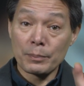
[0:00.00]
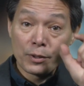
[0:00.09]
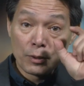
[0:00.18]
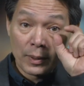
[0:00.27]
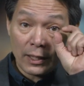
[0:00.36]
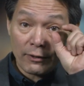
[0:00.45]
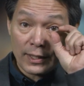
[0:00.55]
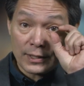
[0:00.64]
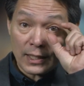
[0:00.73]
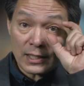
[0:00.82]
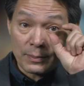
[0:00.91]
pupillary
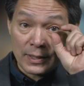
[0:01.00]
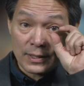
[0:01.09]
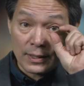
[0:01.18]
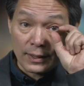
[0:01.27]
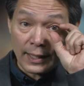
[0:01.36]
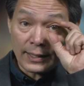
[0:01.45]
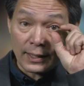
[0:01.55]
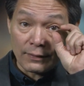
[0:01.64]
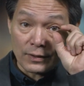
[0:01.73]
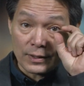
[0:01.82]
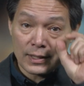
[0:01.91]
adjustments to light
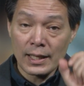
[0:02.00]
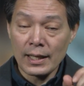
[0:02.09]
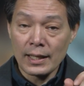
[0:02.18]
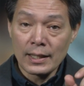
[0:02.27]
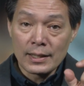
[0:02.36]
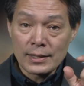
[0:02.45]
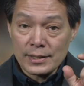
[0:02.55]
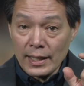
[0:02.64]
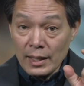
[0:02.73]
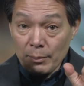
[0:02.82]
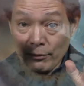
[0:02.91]
levels. Shine a